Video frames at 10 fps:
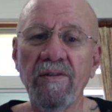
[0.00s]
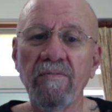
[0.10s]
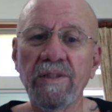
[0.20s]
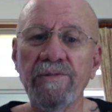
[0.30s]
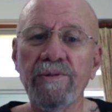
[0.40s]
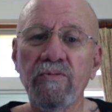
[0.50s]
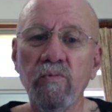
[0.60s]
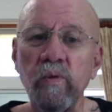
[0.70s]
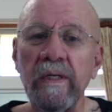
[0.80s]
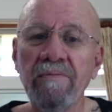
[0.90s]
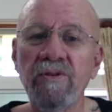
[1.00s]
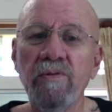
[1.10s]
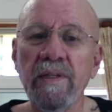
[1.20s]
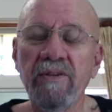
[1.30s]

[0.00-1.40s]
and which was what I was really